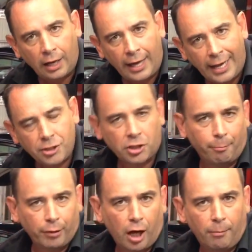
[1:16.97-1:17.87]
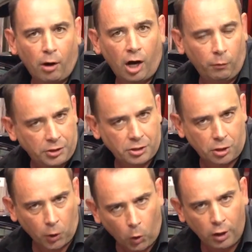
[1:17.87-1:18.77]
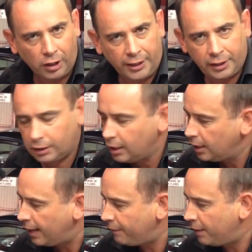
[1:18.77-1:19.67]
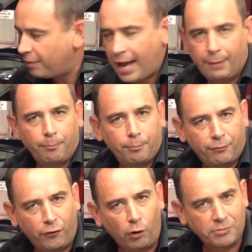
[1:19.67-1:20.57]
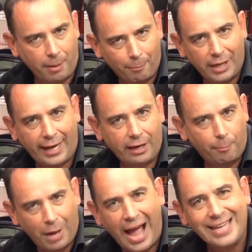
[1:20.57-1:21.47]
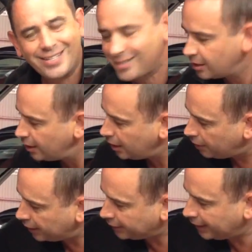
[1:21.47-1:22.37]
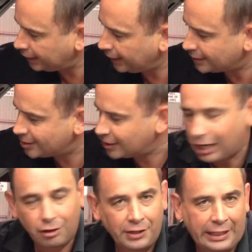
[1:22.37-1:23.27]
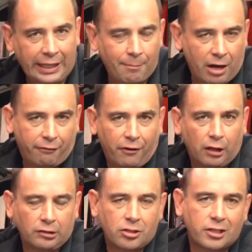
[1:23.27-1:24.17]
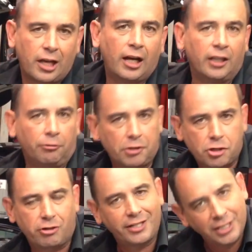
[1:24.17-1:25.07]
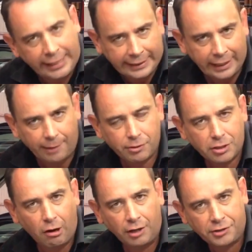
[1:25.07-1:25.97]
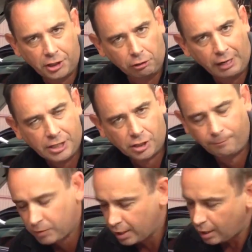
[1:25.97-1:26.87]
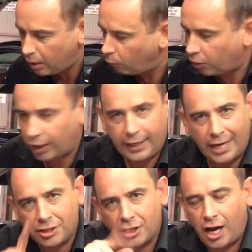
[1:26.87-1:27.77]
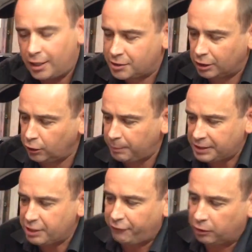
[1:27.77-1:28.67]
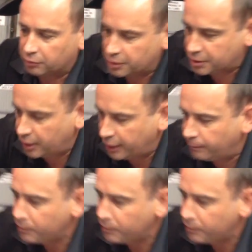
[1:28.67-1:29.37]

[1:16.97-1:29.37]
engine bye-bye, which has got oil in it, and then that forms a black paste that then gets stuck on the inlet manifold and slowly restricts the inlet side to your engine. What I can show, and it's a little bit difficult to see,